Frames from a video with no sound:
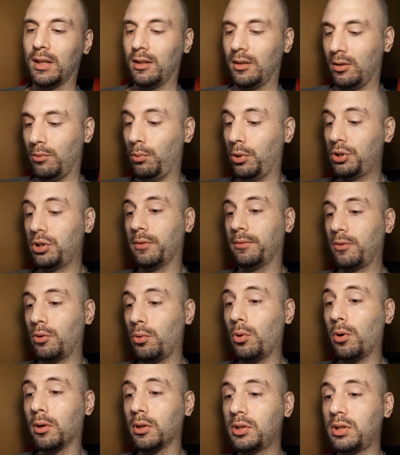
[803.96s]
which of
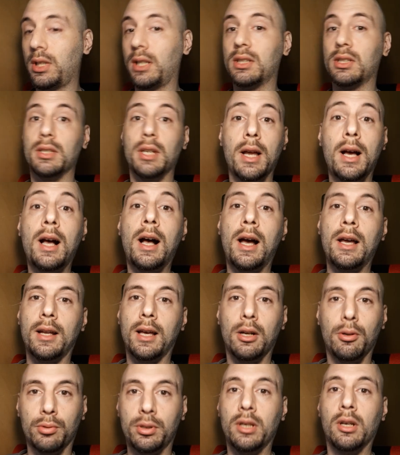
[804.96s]
course it's not. I
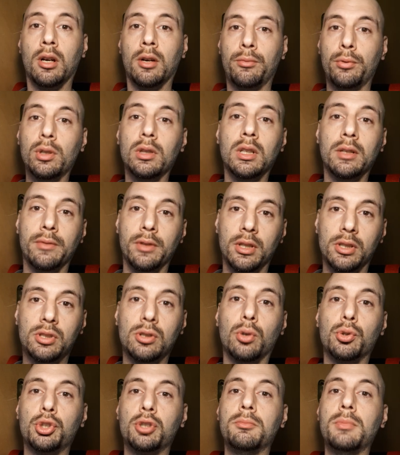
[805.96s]
don't care if we live in the
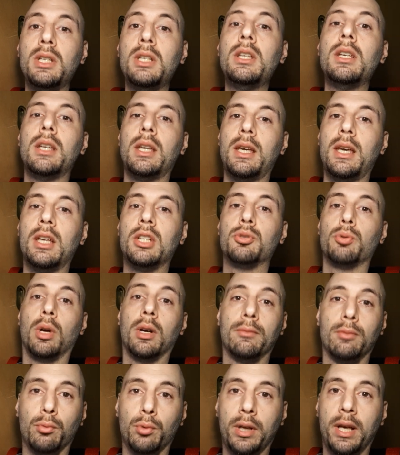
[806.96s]
social media age where
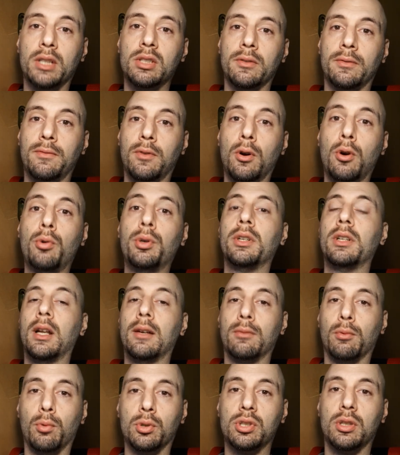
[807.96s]
everyone has a phone and
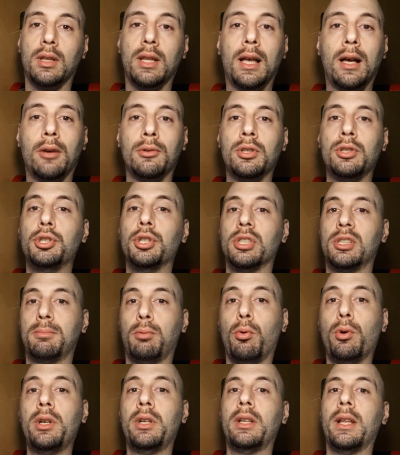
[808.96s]
everyone's allowed to just
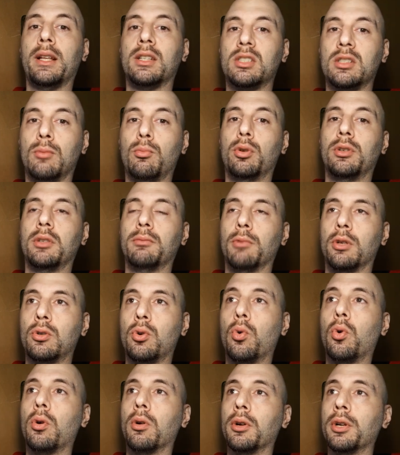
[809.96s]
point it at someone and
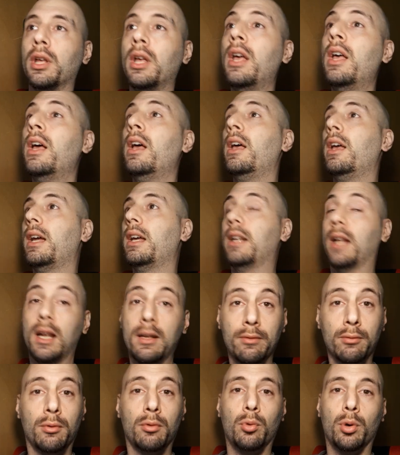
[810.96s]
record, and
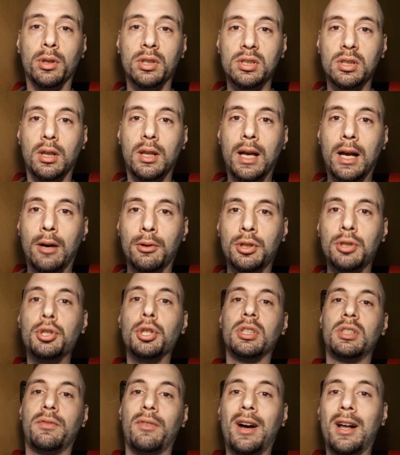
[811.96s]
everyone is allowed to
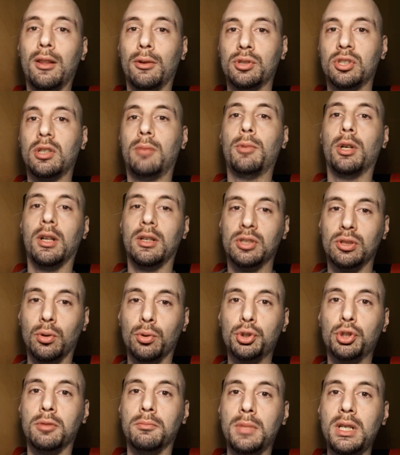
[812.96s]
just follow someone on
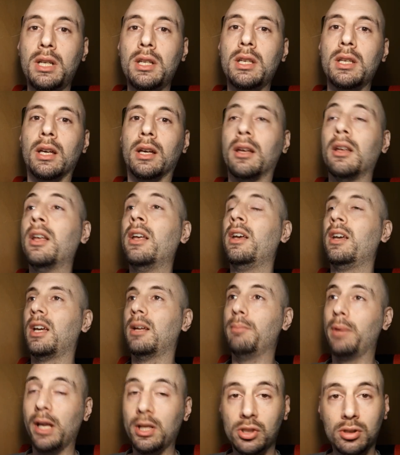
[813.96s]
social media
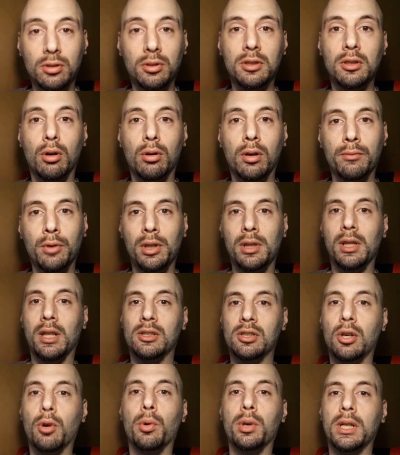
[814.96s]
and basically know everything
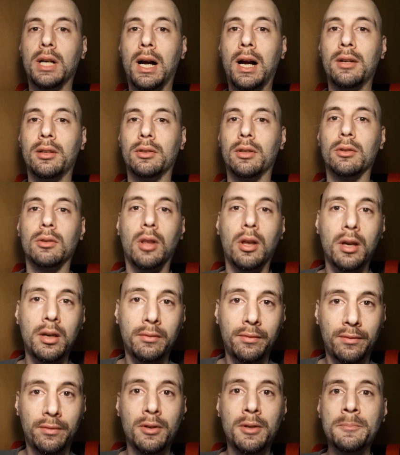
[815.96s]
that's going on in their
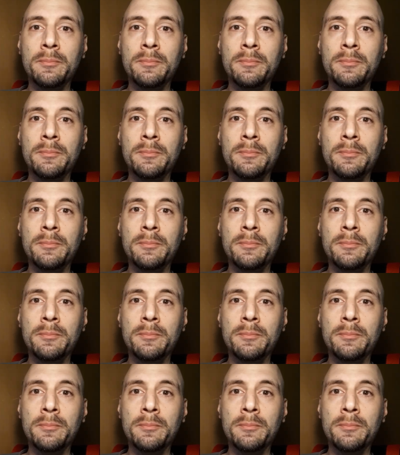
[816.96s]
life.